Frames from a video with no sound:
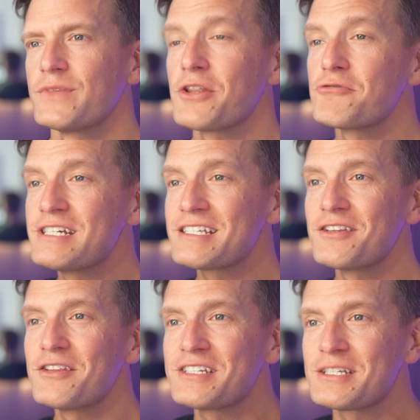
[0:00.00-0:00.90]
Now, the reason
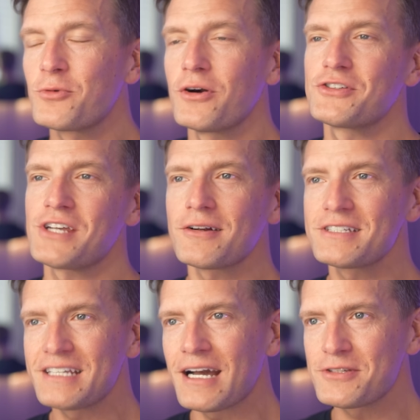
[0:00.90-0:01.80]
that this is worth
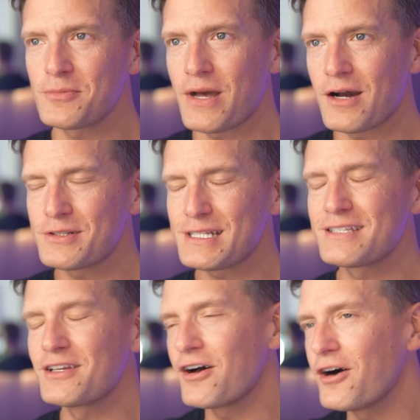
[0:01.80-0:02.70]
shouting out about
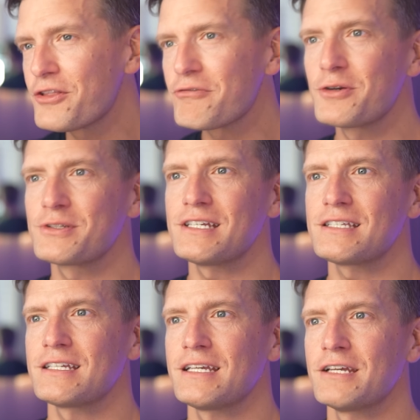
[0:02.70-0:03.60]
is that other
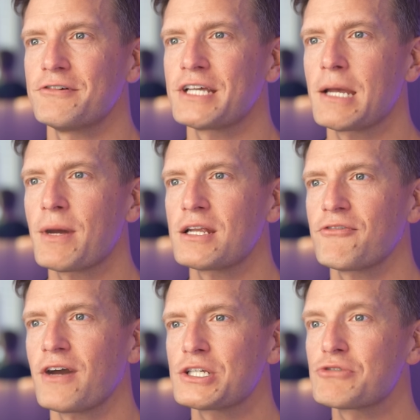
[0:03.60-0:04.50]
OTC hearing aid
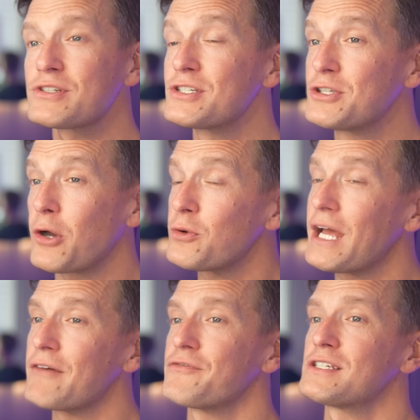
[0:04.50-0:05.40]
manufacturers don't
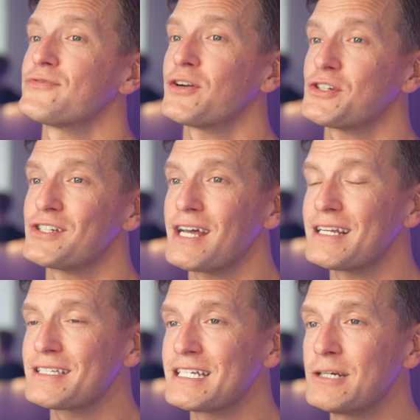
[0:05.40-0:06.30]
have this
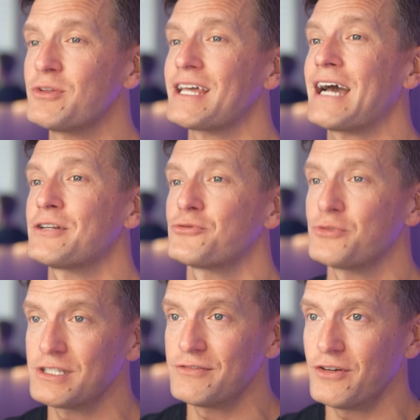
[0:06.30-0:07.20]
functionality with
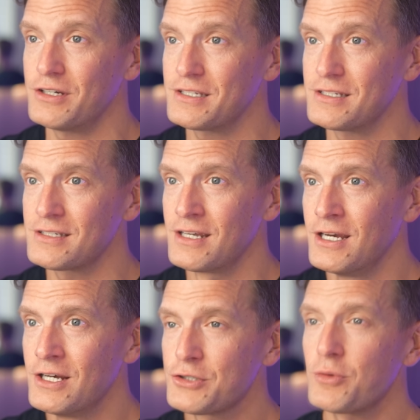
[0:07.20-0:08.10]
Android devices.
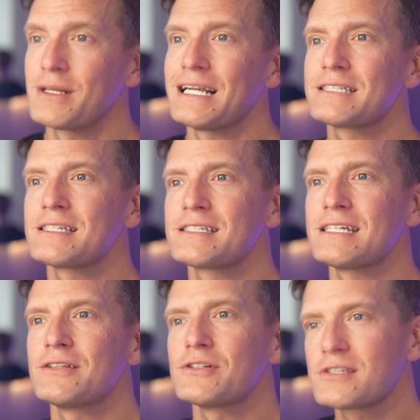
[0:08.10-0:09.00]
So I'm glad to
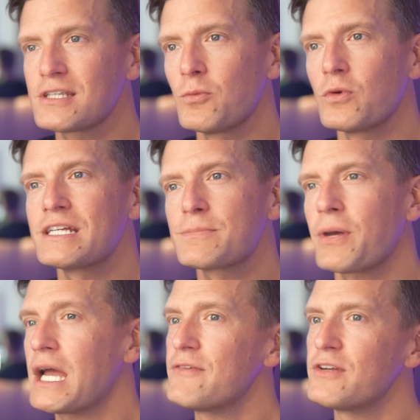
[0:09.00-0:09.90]
see that someone is
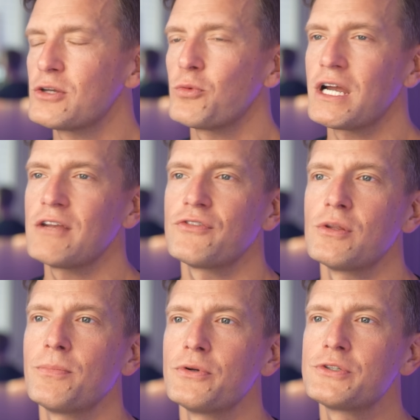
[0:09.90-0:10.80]
paving the way for
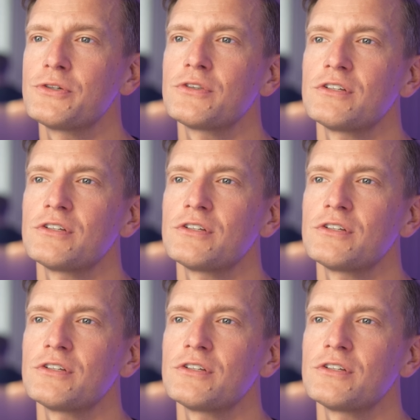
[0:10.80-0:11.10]
the Bluetooth